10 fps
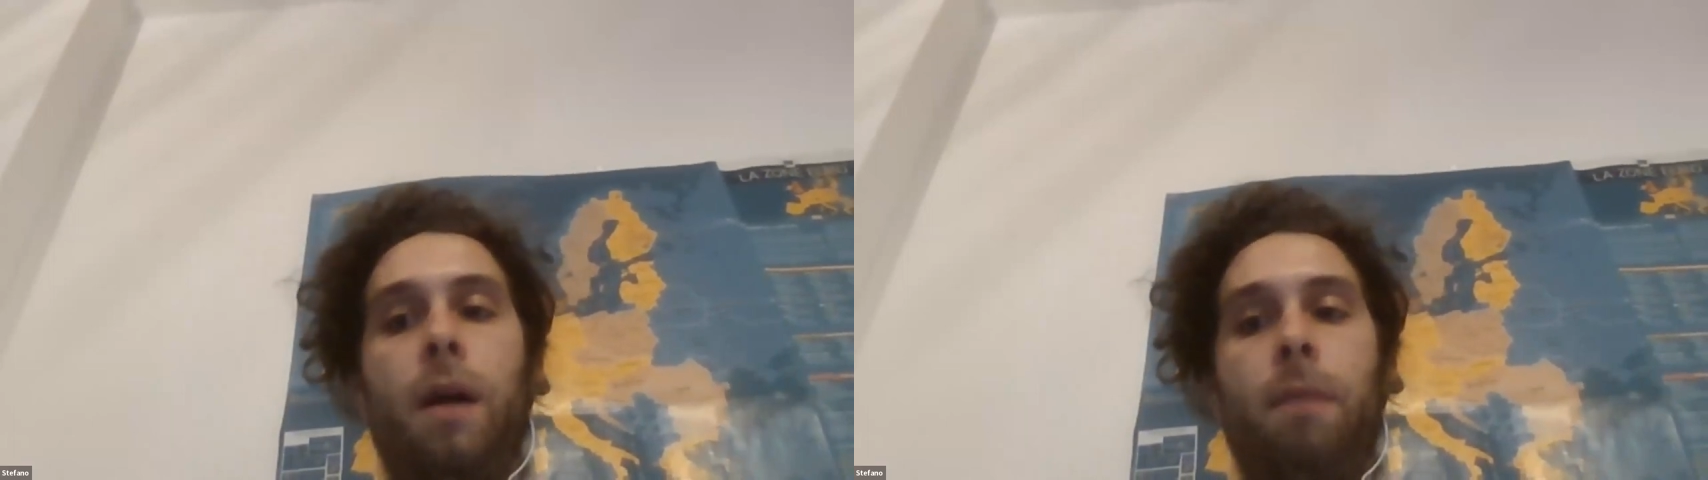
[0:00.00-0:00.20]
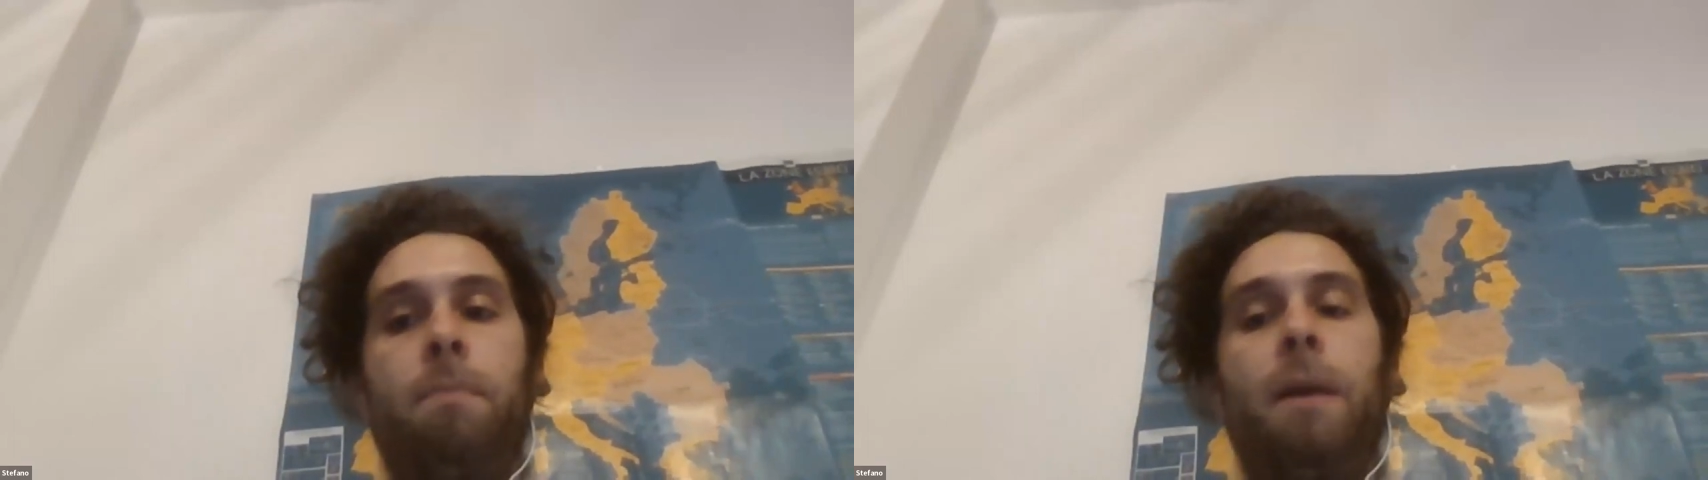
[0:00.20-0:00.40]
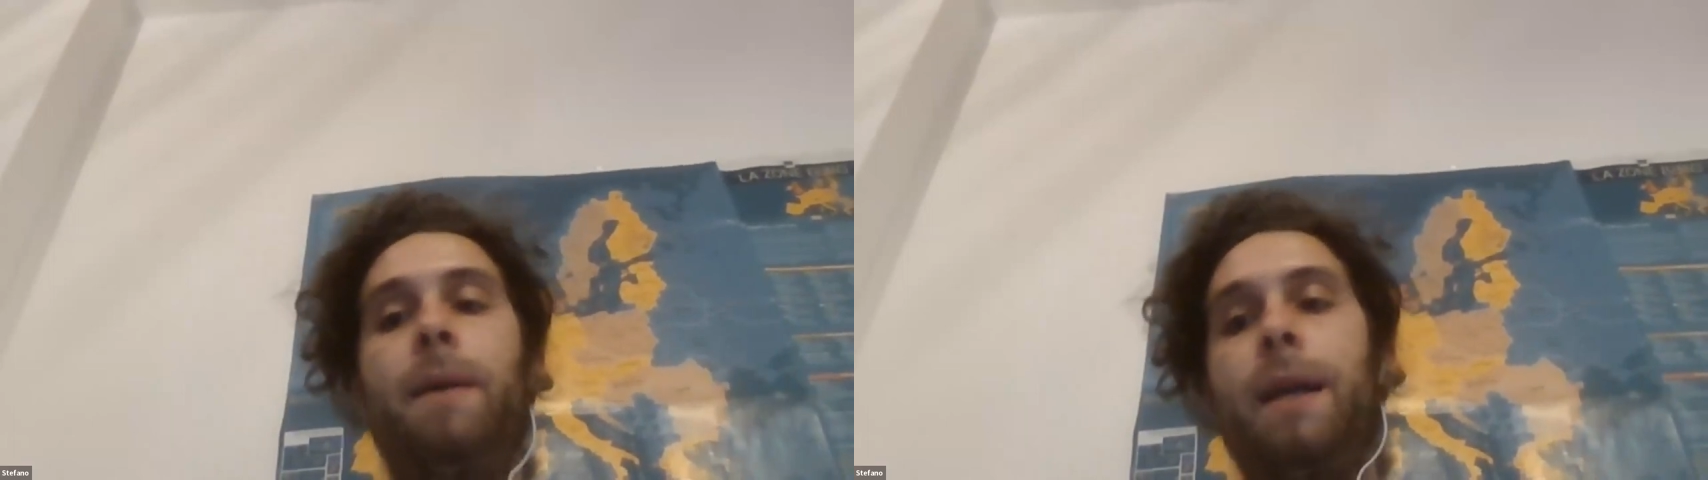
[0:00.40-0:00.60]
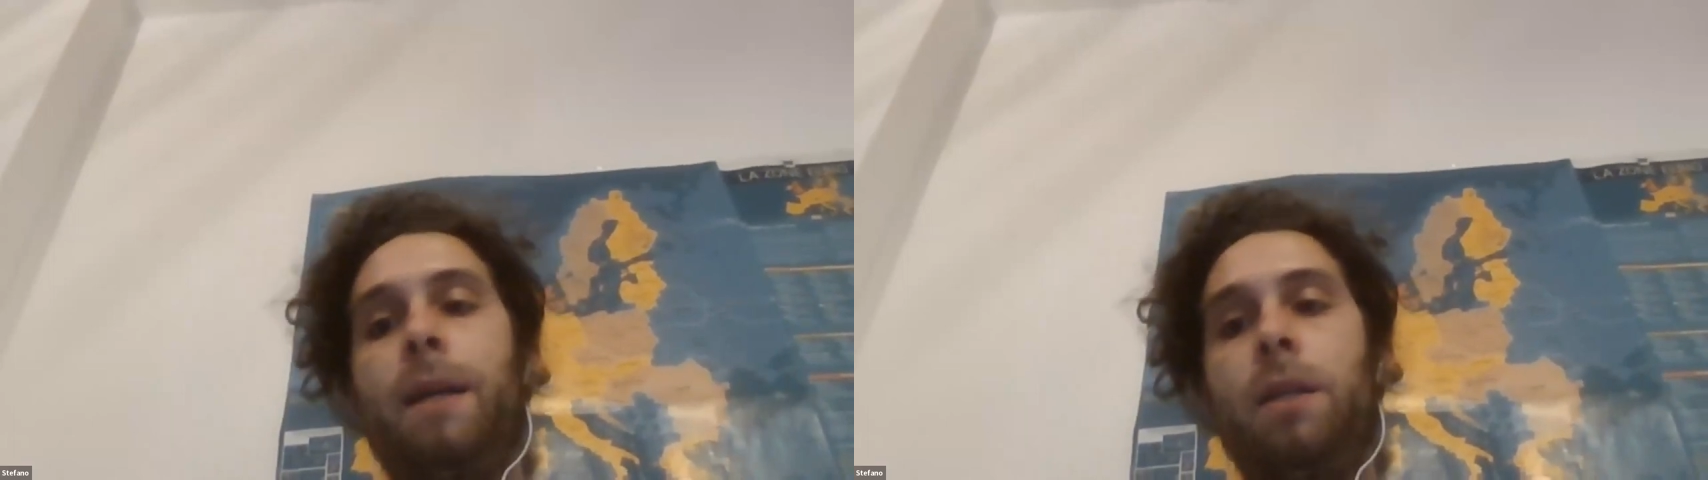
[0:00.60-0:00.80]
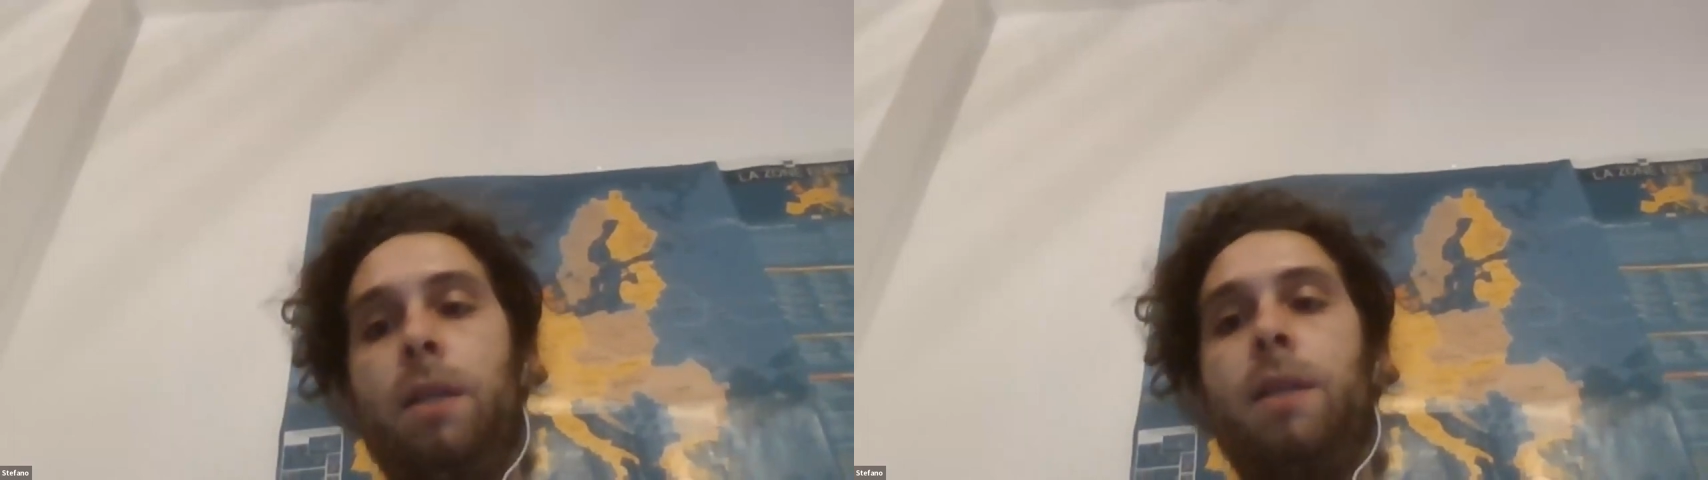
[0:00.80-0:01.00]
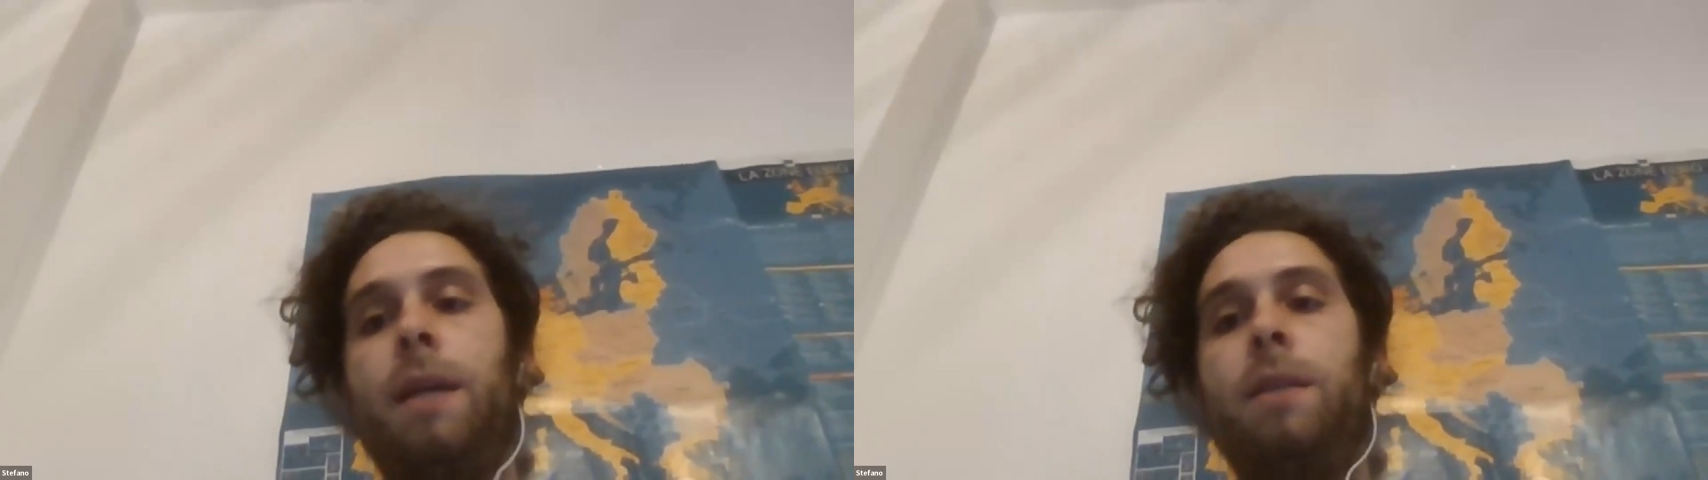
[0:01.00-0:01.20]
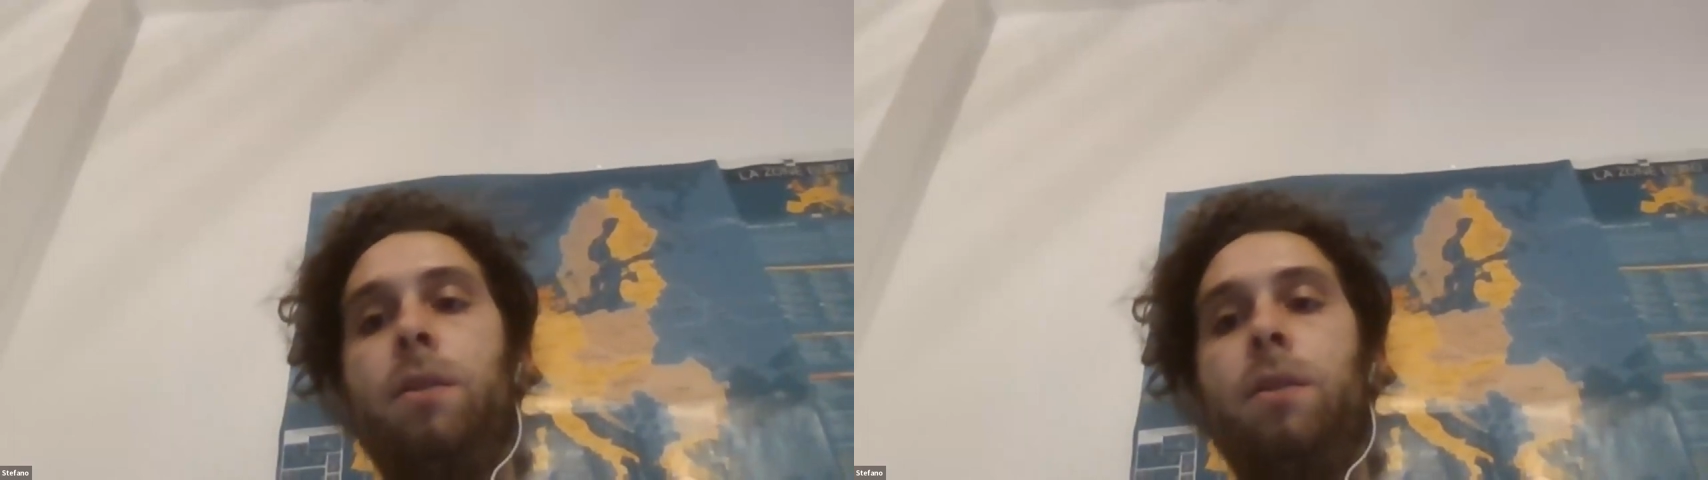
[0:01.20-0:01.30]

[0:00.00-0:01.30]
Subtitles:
Maybe I can just ask